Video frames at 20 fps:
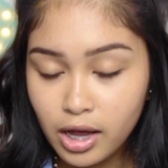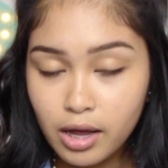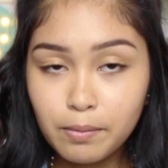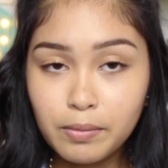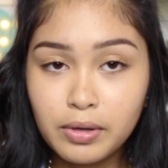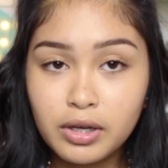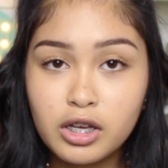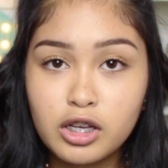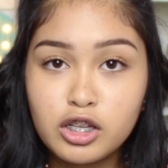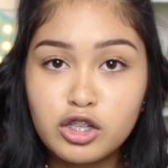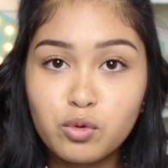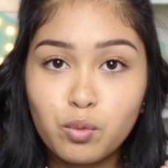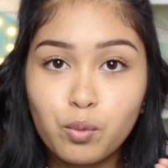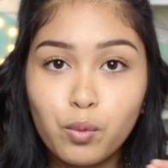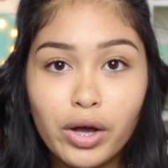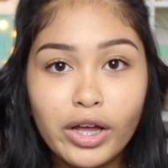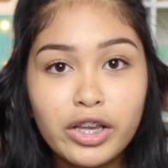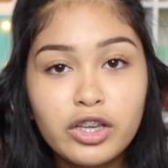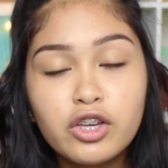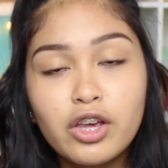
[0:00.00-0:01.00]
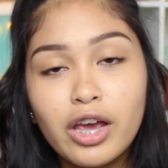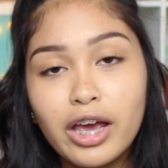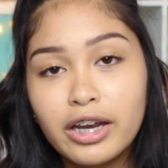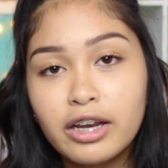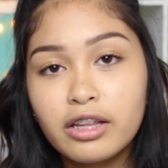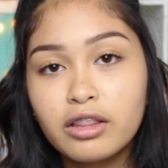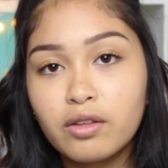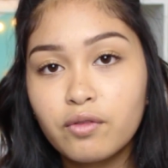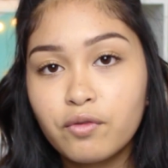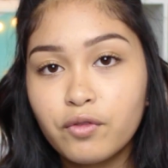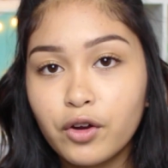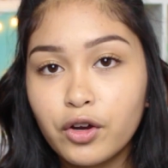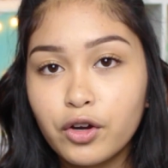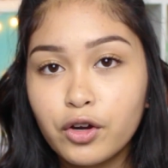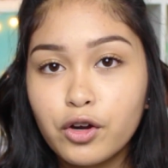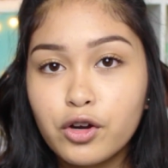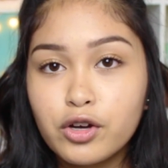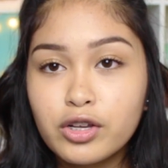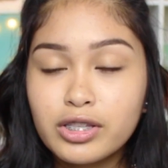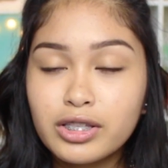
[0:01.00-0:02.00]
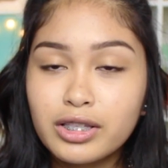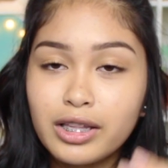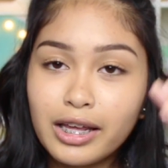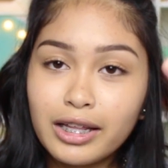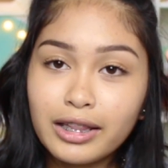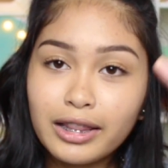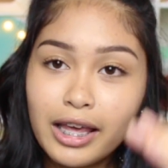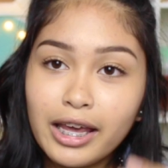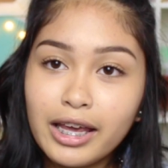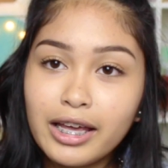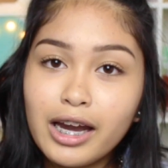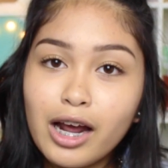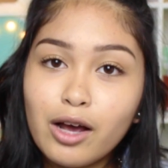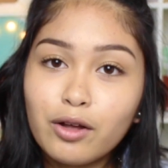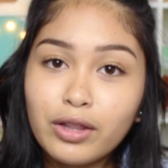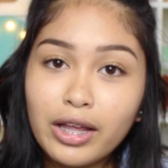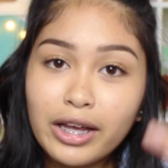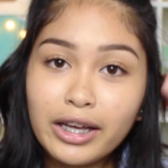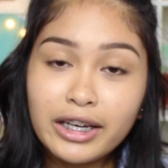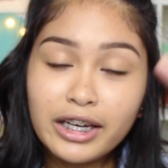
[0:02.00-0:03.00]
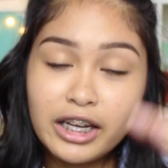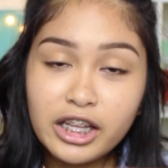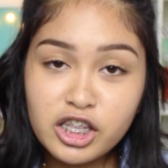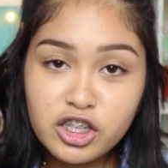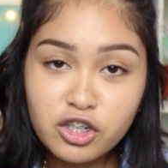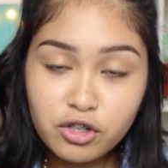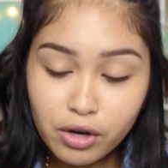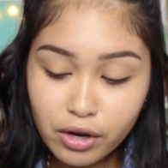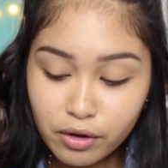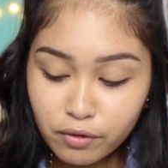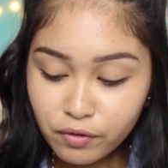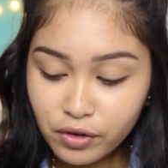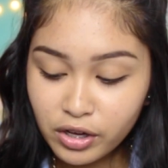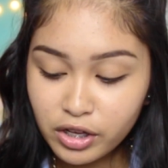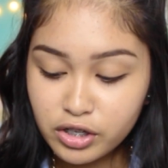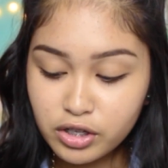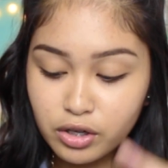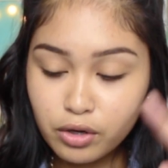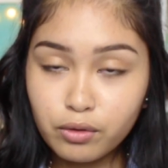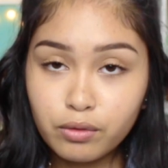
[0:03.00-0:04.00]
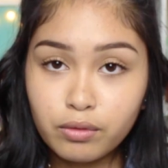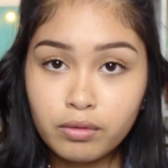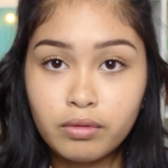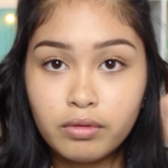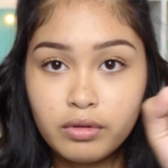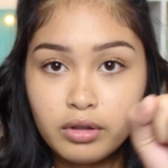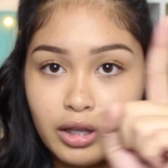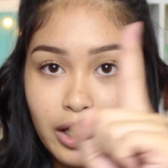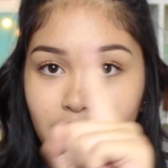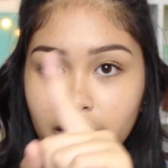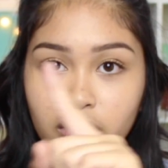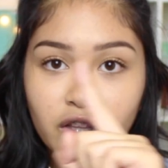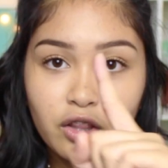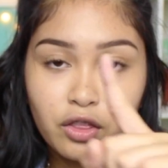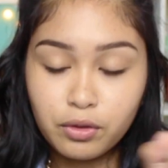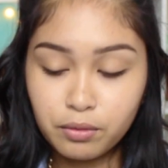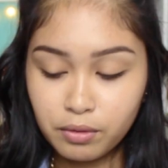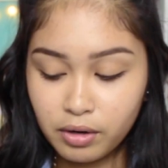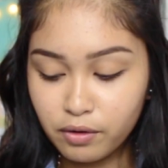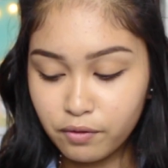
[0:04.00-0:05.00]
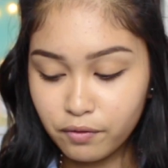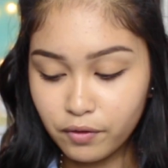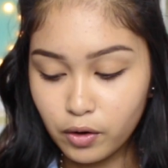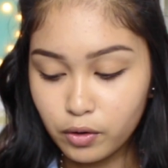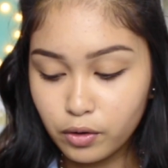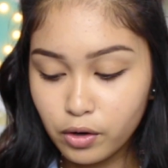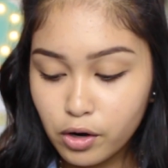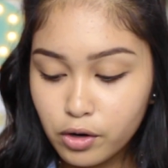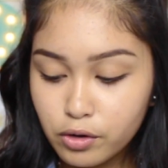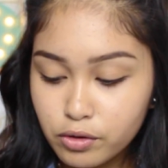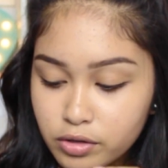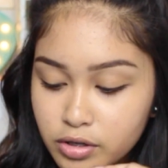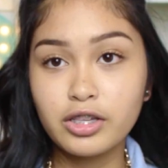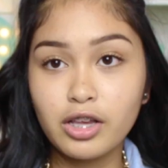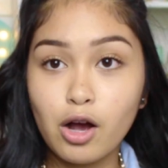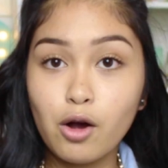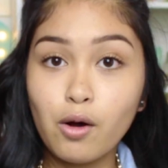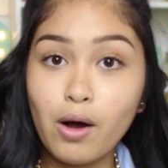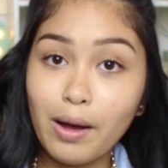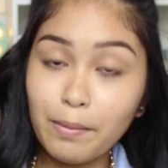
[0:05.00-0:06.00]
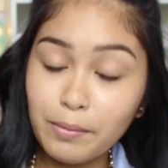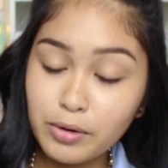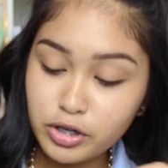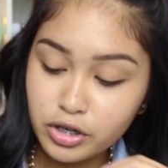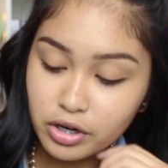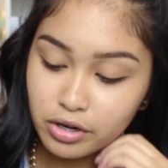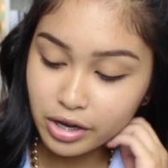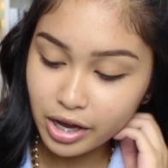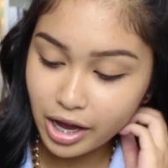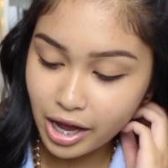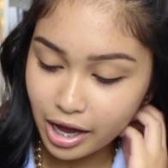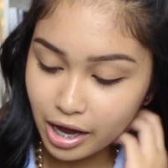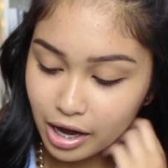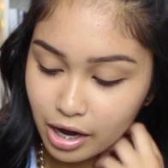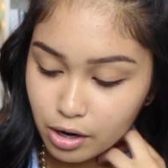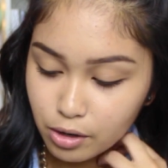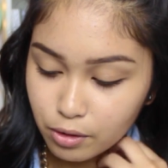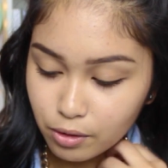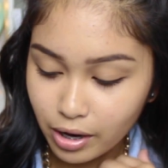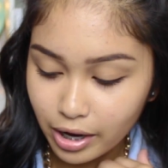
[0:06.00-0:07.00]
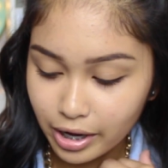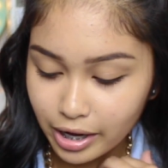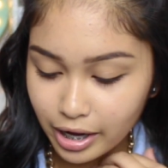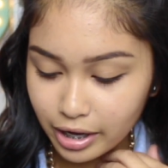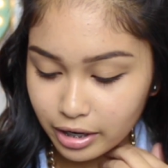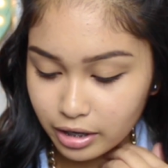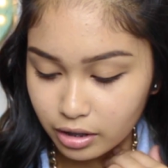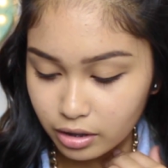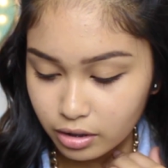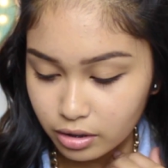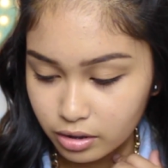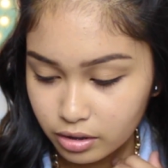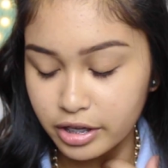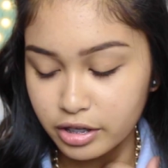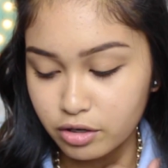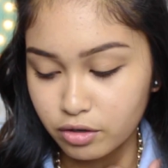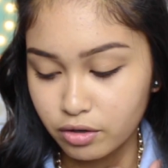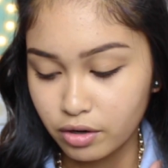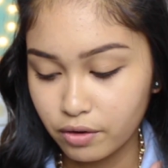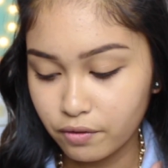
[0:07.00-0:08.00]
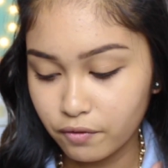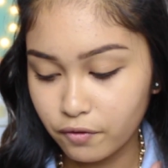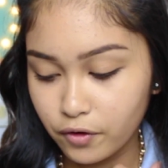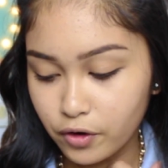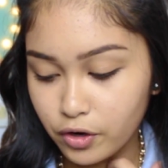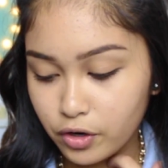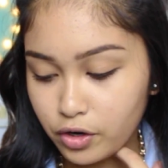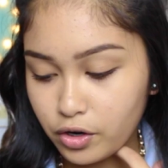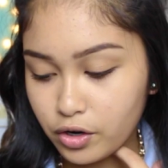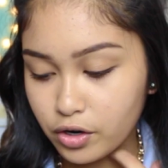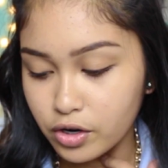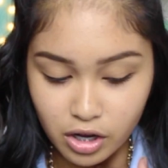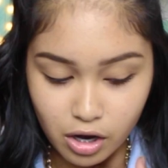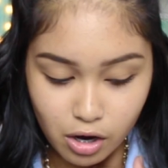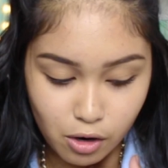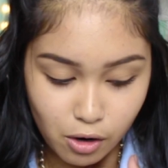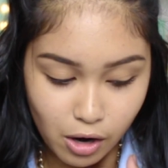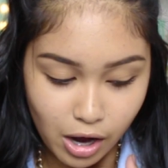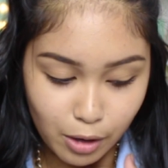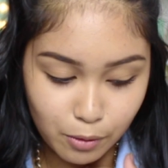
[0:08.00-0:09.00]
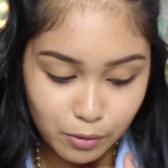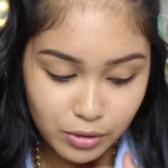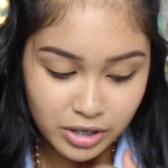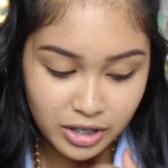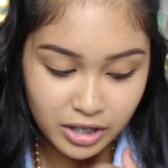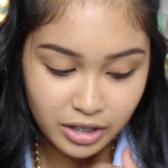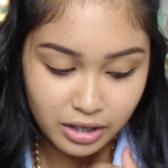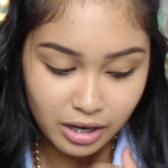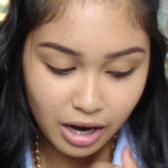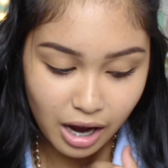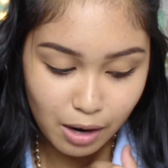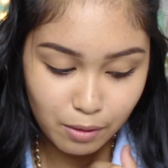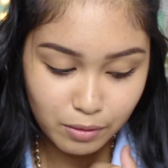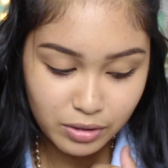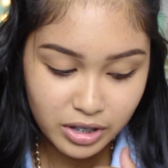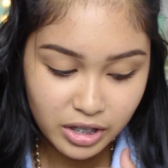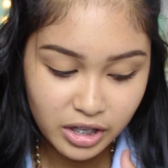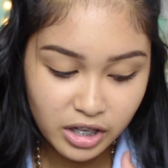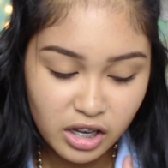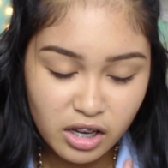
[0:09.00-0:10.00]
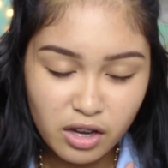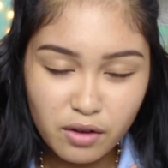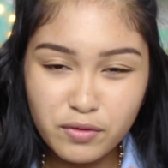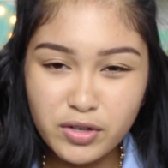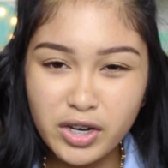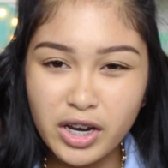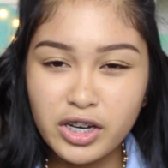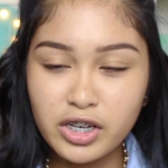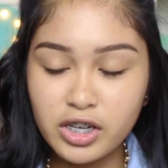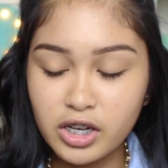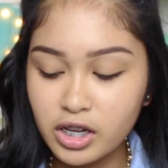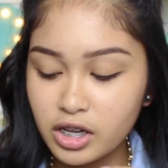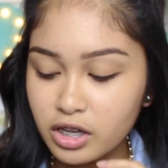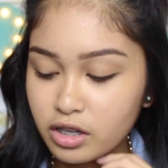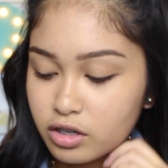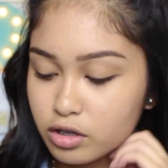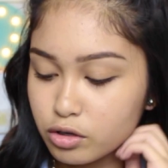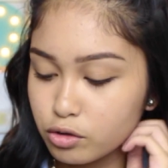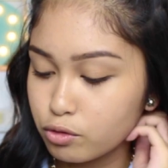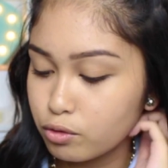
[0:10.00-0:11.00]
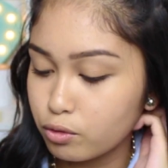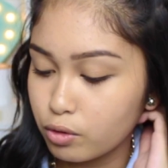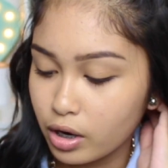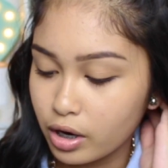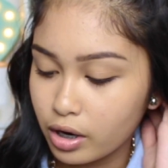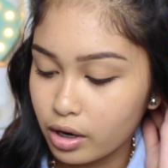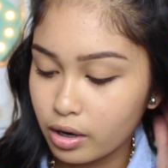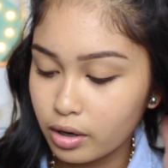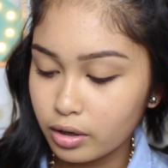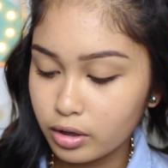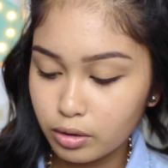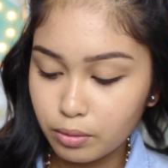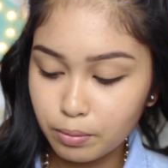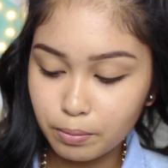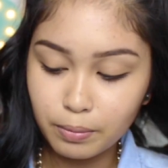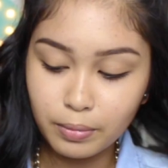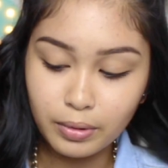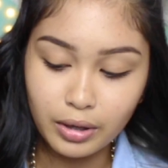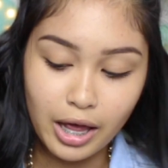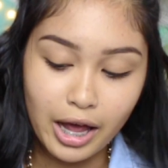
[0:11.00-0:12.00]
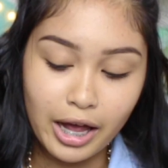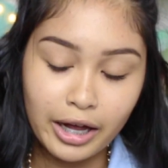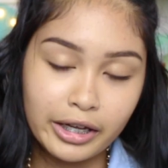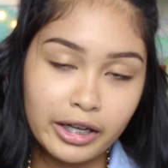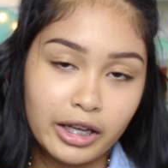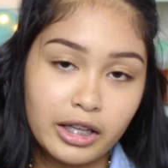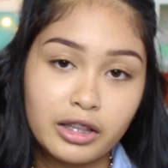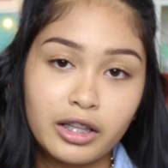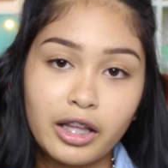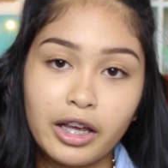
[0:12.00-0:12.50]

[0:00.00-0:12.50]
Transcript: Because when you edit the photos, they lay it out like an Instagram feed, so like the 3 photos. So I'm gonna show you how I edit Instagram photos. So I was thinking of changing it to black and